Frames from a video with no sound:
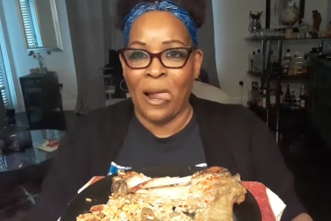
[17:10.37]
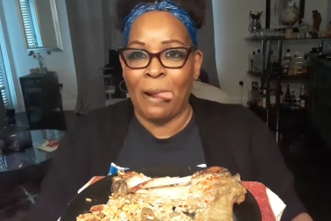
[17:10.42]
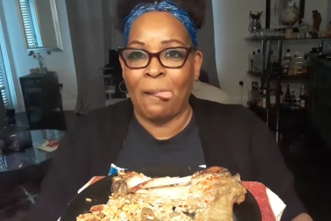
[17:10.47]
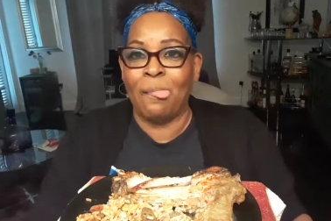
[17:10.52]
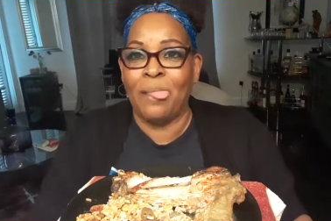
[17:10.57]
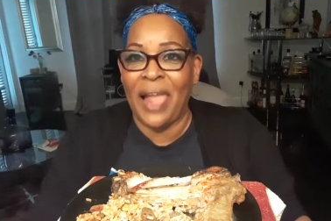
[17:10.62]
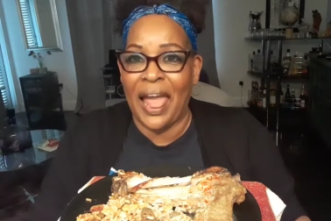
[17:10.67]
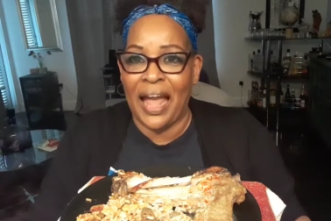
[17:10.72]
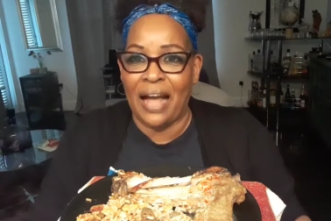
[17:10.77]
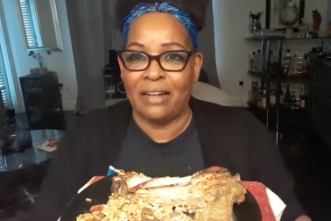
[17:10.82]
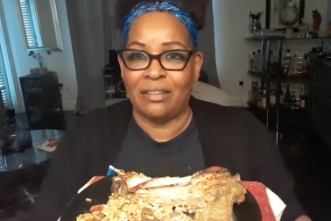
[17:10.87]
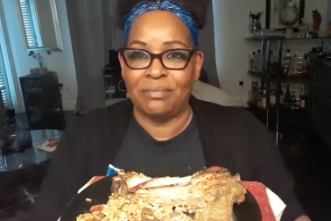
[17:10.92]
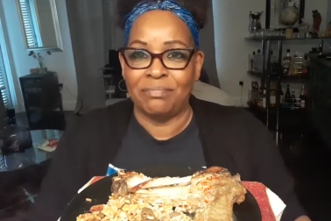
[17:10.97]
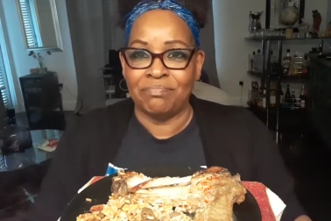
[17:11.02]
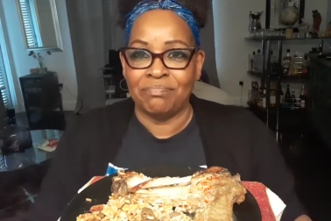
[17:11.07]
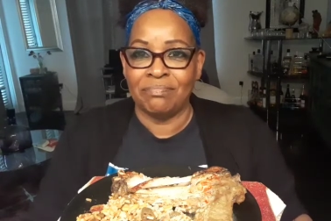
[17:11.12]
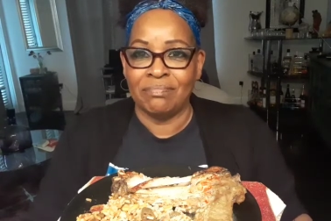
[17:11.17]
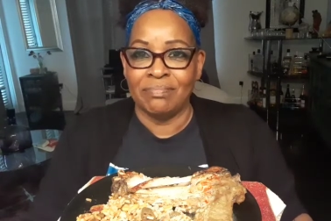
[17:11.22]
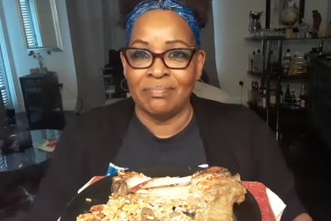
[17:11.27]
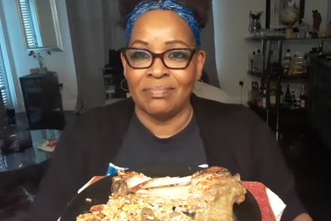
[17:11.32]
Now,
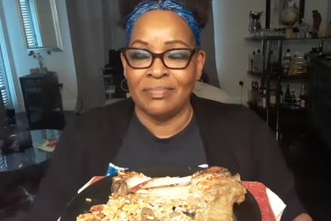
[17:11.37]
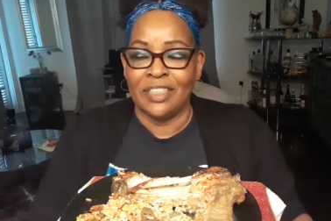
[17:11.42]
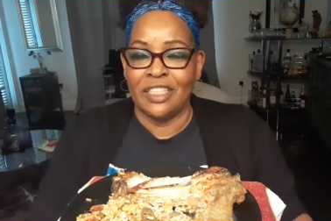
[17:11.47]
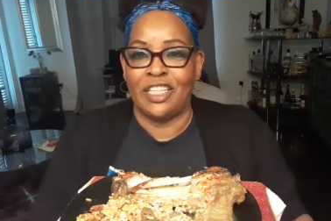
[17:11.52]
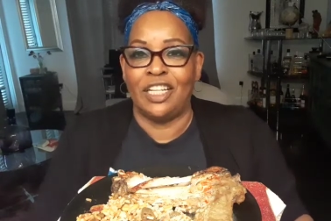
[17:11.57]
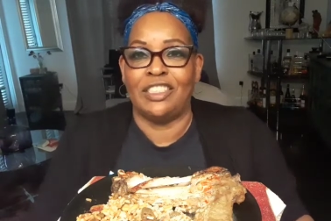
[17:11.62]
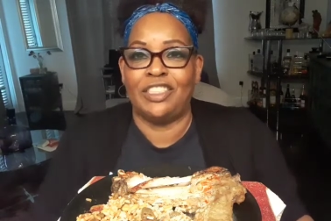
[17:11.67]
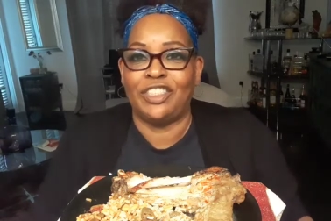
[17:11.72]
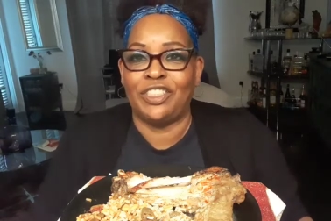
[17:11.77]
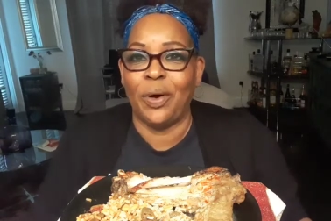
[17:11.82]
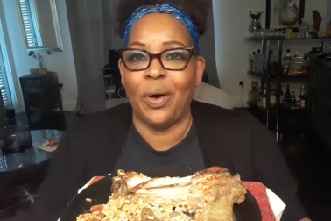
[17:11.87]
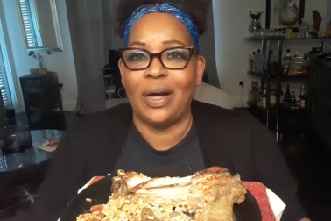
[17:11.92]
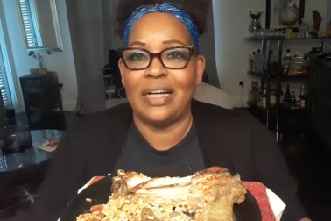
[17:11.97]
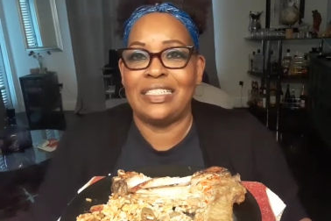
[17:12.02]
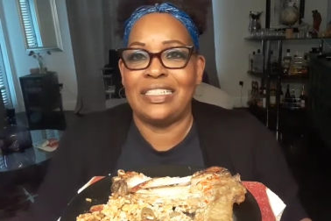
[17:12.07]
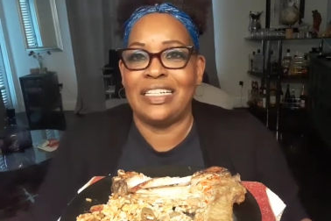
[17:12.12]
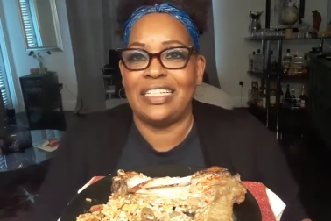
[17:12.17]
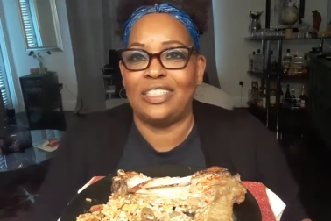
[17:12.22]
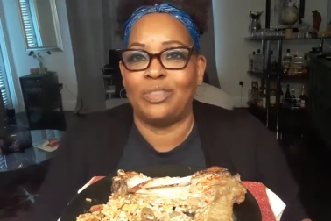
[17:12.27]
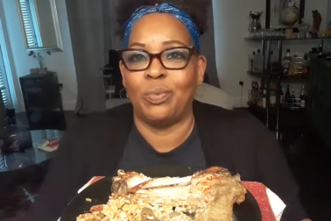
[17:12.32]
the
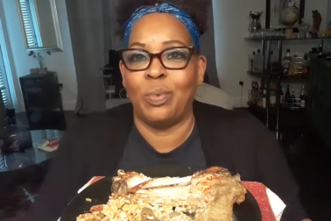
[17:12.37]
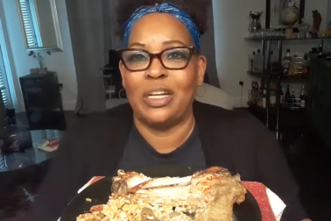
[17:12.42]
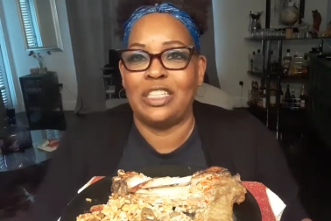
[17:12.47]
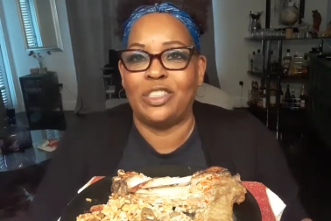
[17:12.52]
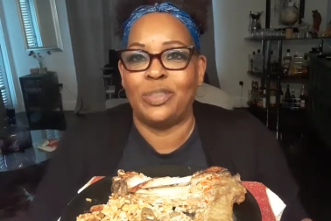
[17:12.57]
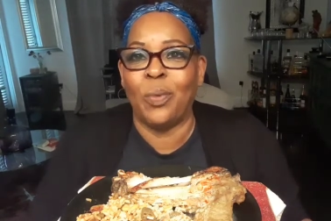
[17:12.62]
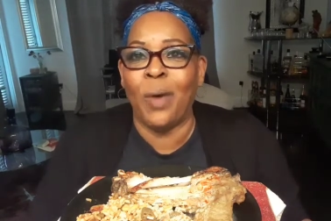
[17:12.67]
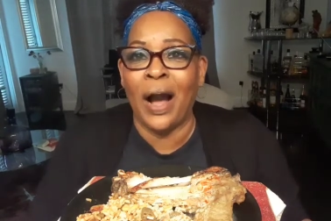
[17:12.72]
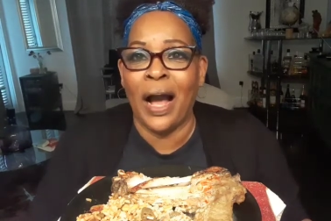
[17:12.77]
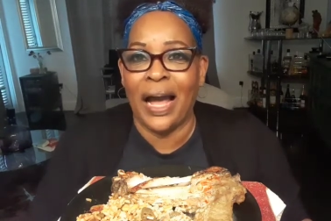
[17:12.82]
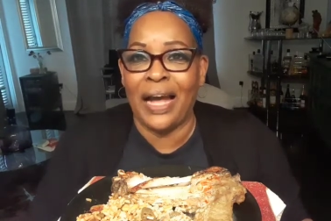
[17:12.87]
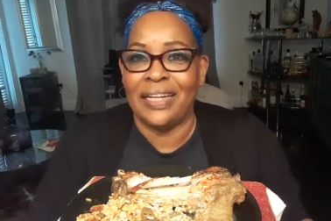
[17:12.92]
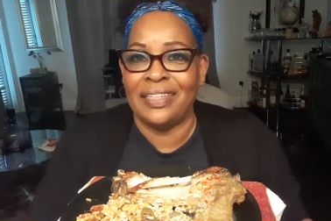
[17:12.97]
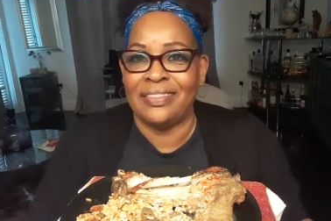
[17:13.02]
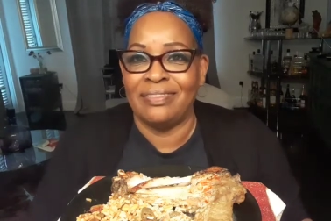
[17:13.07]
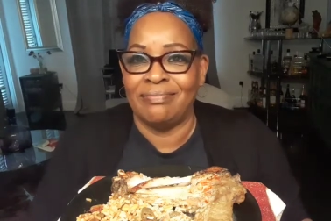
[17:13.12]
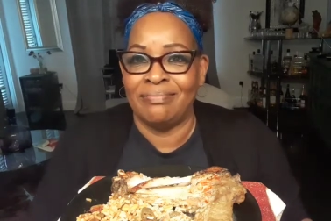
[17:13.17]
choice is which one.